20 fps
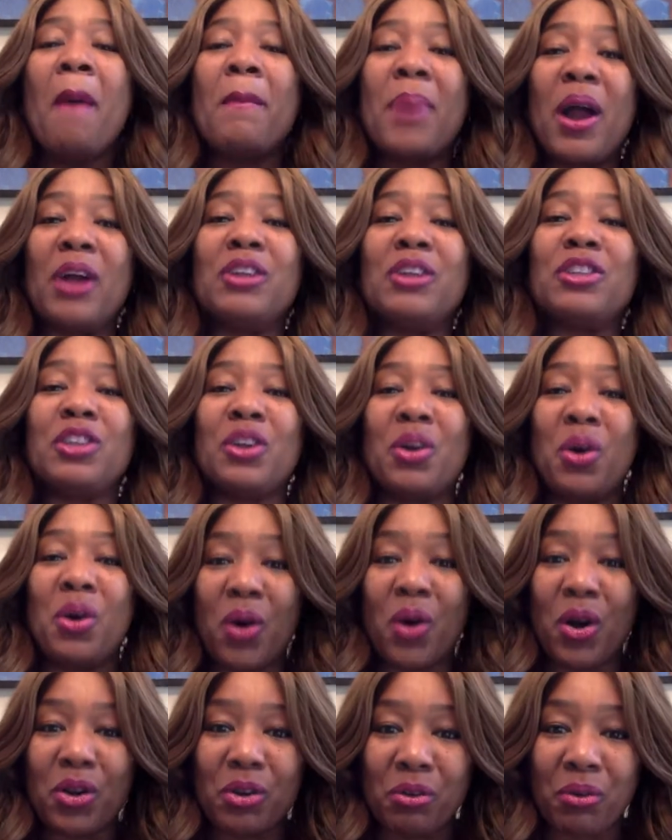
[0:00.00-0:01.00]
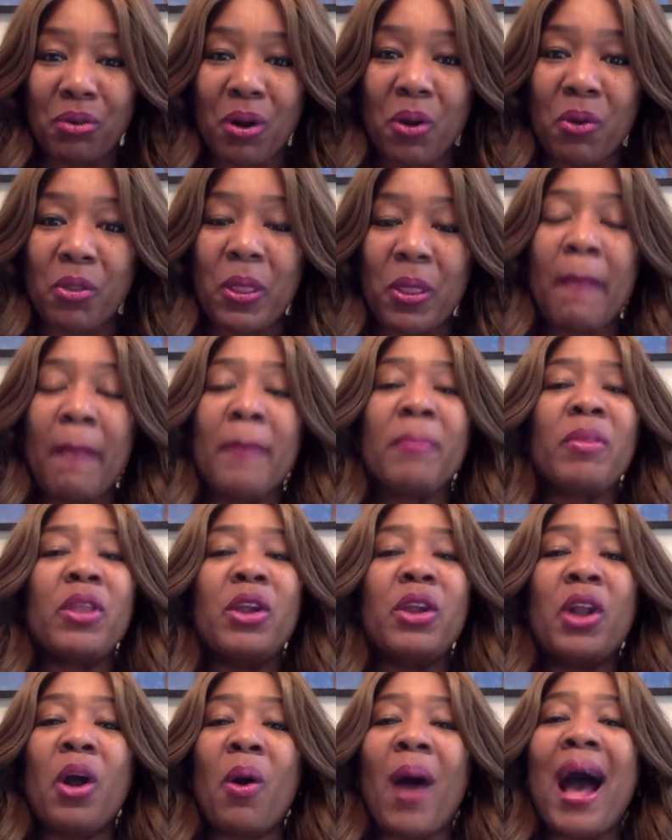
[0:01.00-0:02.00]
personal growth.
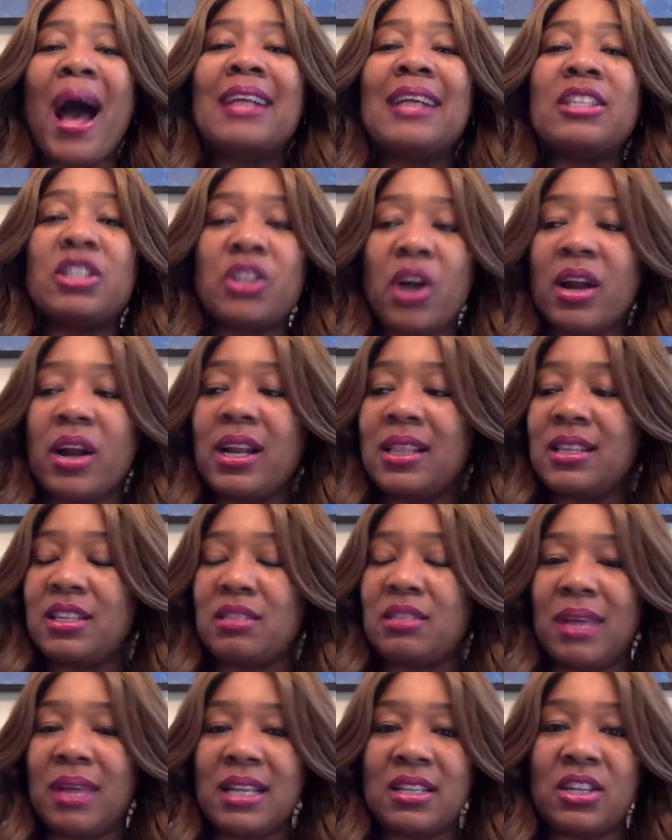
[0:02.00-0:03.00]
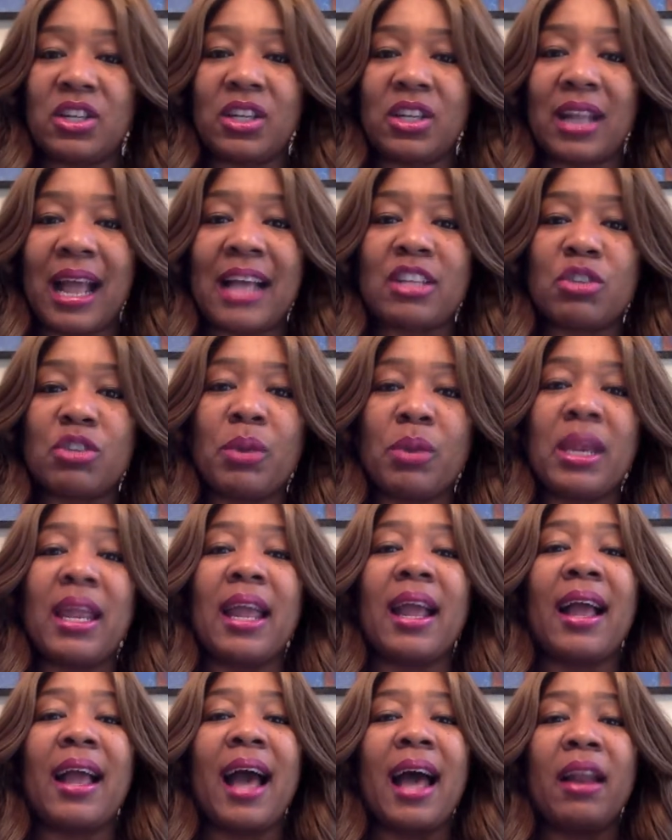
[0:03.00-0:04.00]
You know, I started this message last week
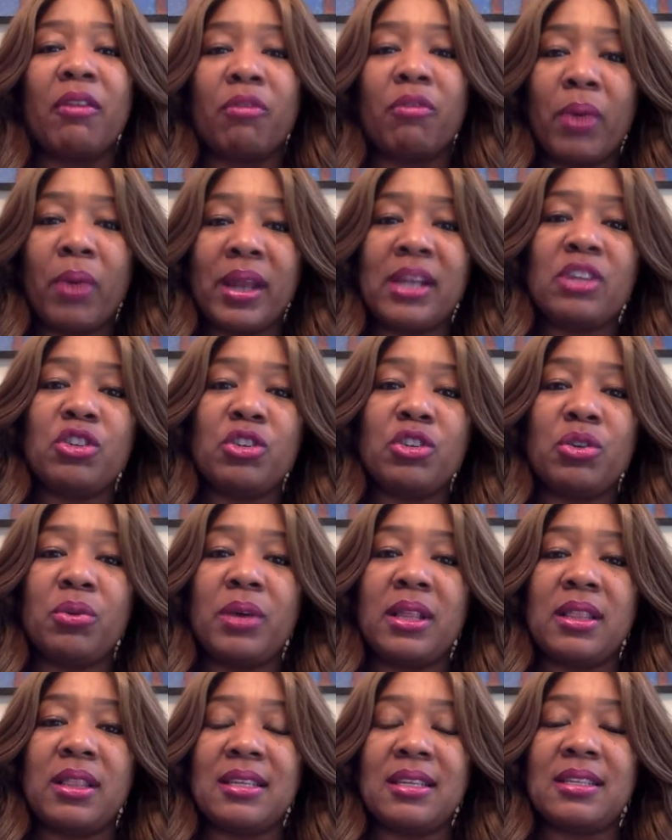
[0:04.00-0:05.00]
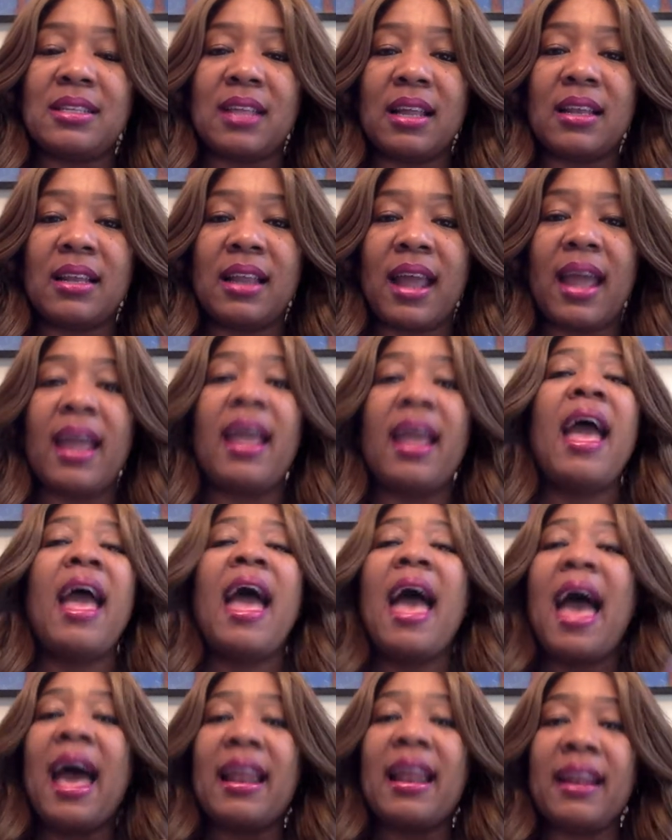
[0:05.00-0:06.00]
and kind of went into it this Sunday,
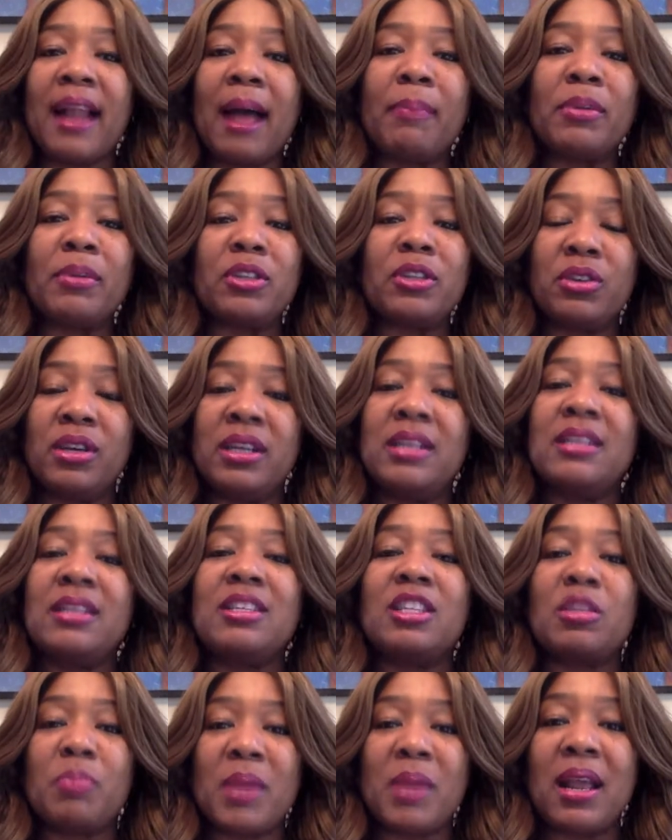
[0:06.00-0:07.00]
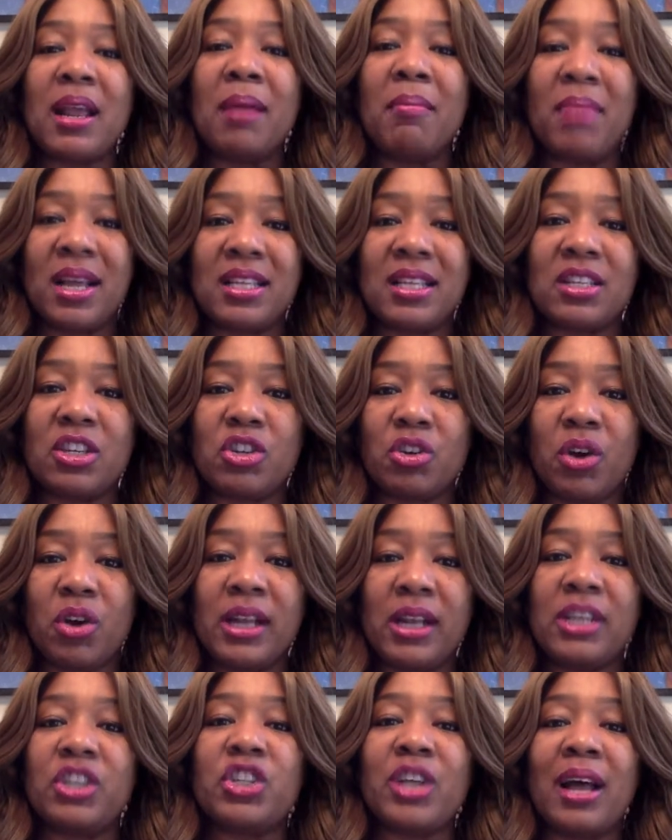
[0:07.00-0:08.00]
had an opportunity to speak a message on
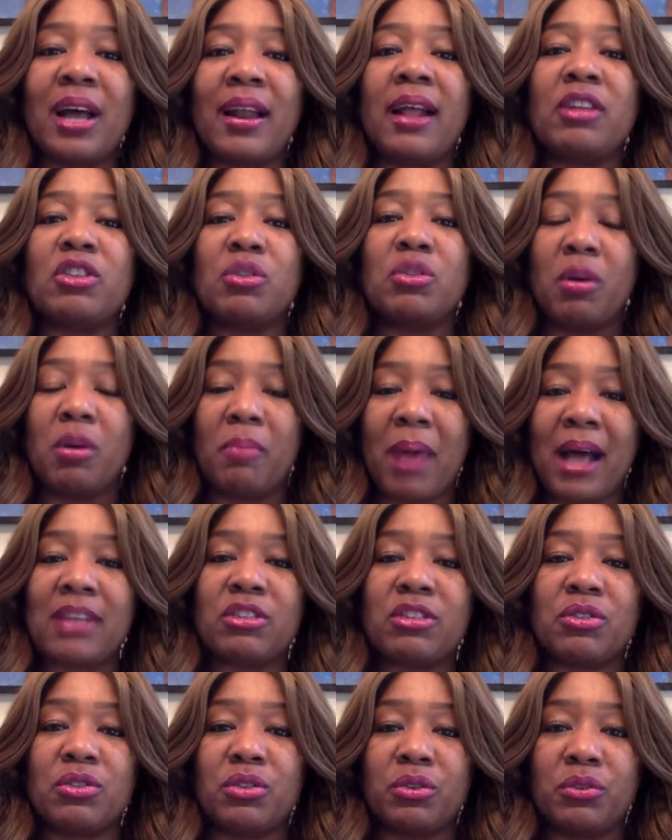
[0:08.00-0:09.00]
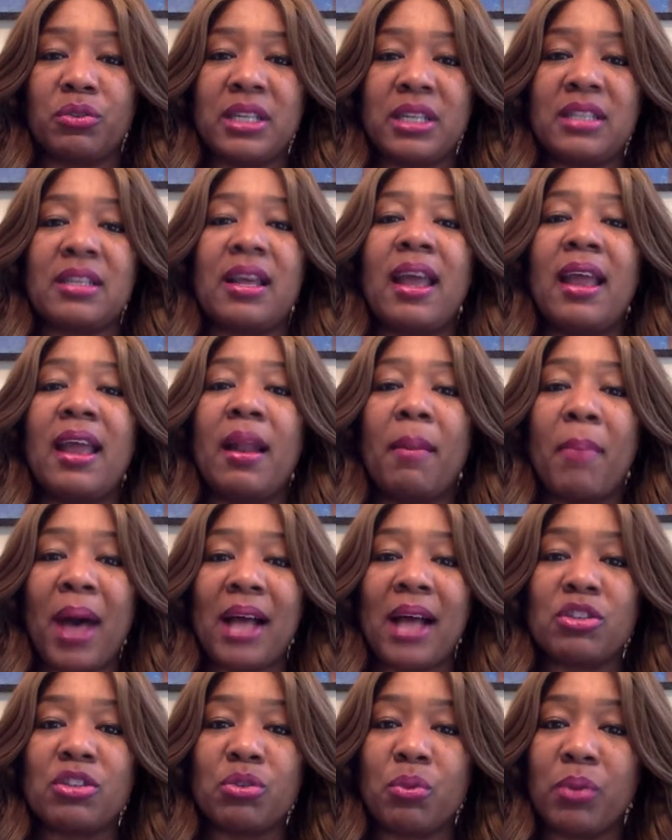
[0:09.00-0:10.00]
it. Shout out to Apostle Teresa and
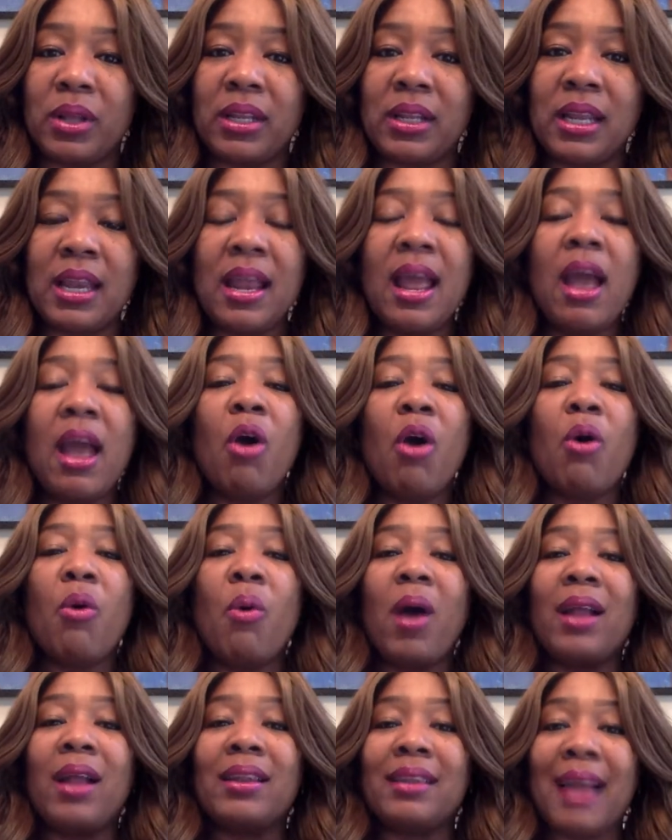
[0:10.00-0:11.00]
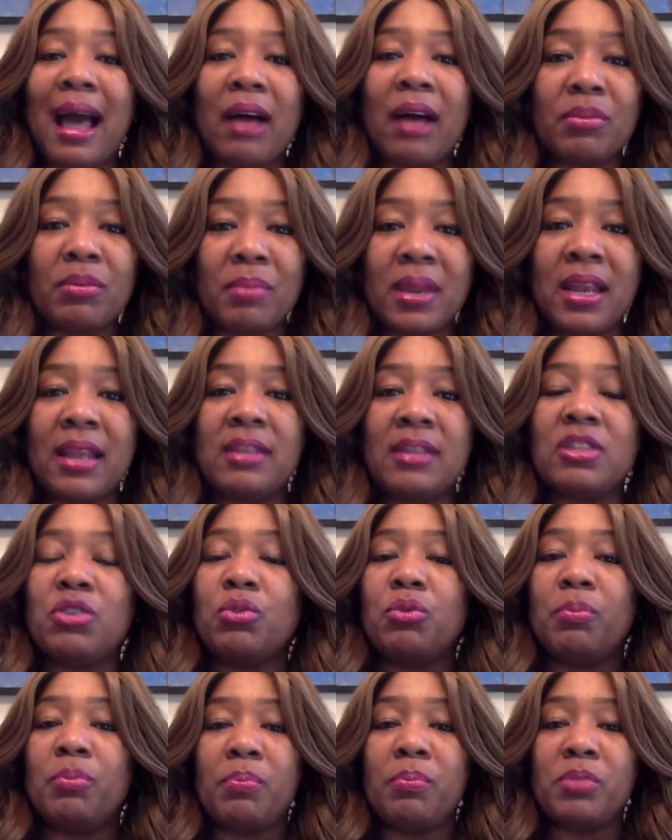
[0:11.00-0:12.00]
Apostle Willie, who allowed me
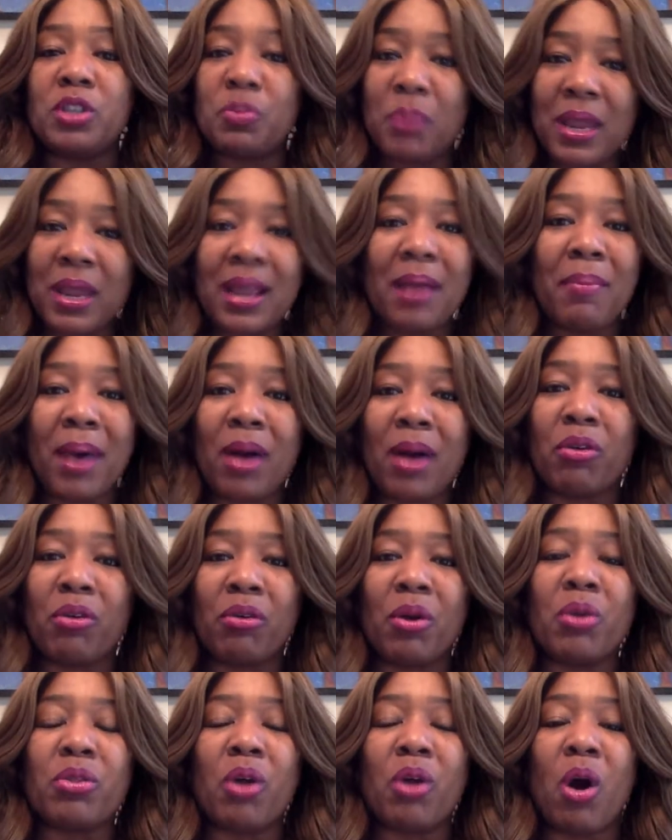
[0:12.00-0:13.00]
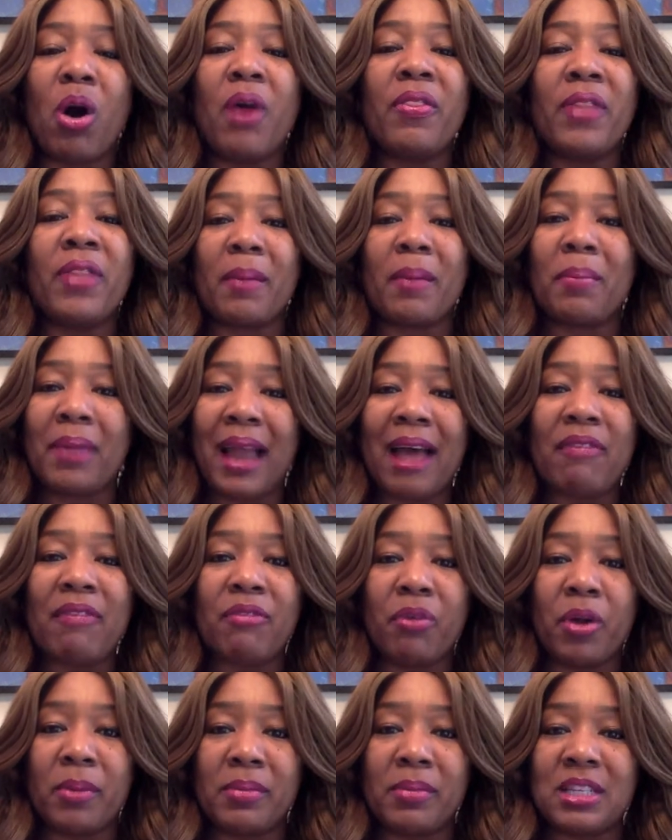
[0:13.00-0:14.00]
to speak about growth on their
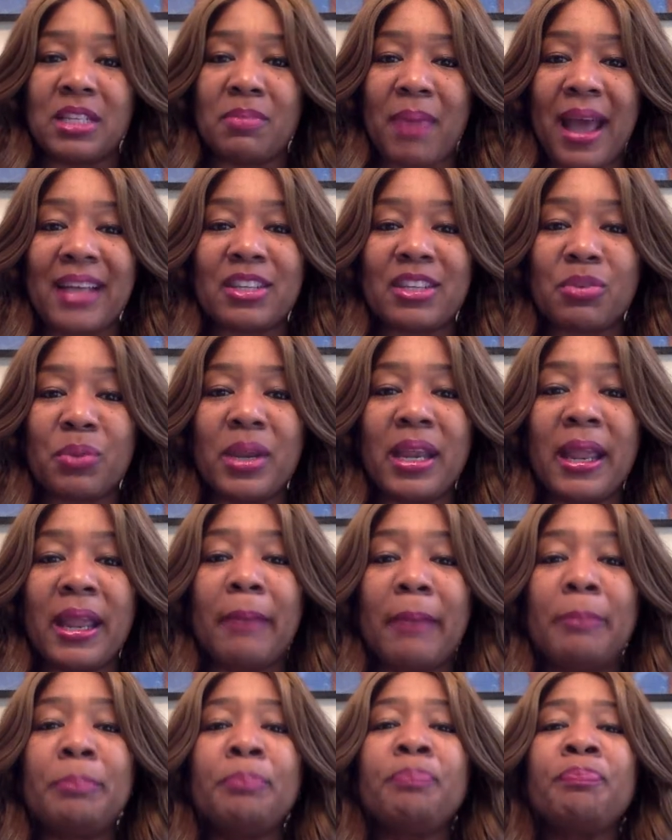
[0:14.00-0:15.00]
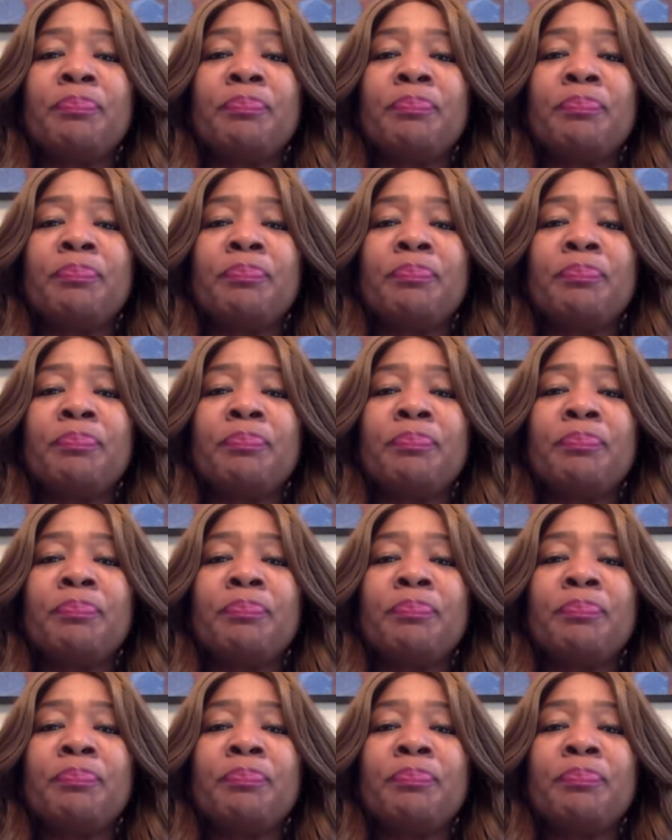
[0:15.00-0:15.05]
platform this past weekend.